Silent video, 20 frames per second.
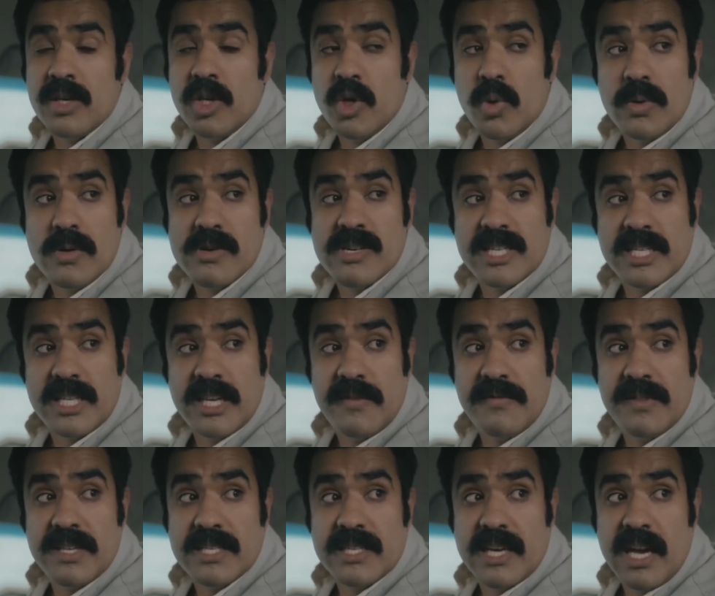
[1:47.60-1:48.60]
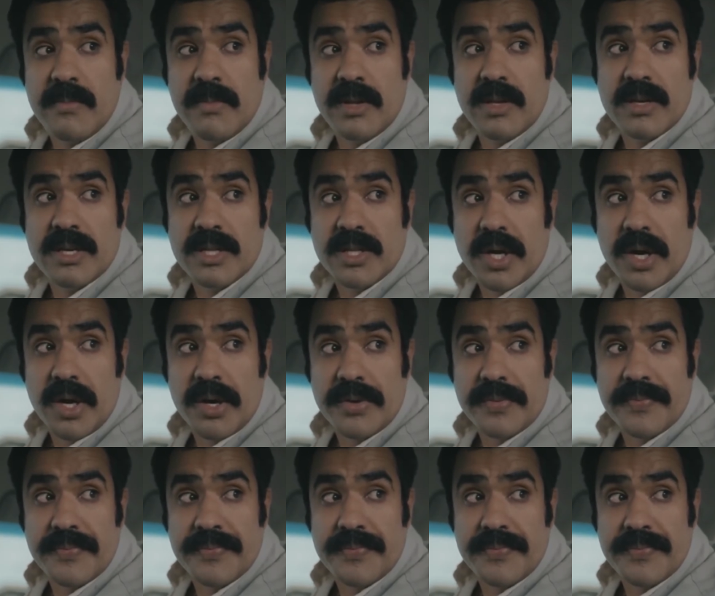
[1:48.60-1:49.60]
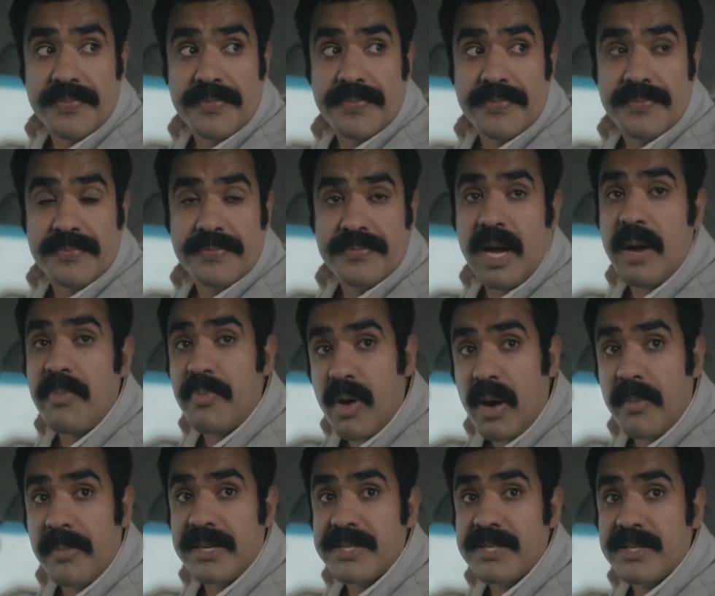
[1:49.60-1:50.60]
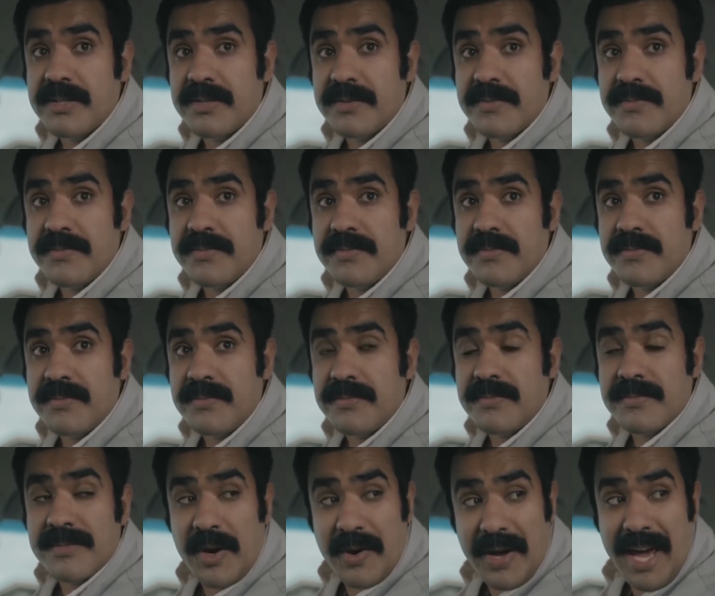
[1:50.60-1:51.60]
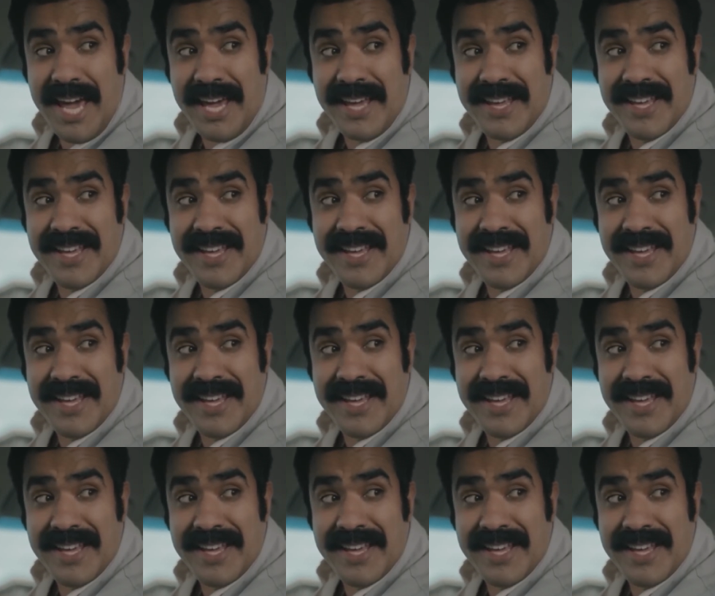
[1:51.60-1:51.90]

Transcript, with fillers: you will receive the same in return. I promise. Okay?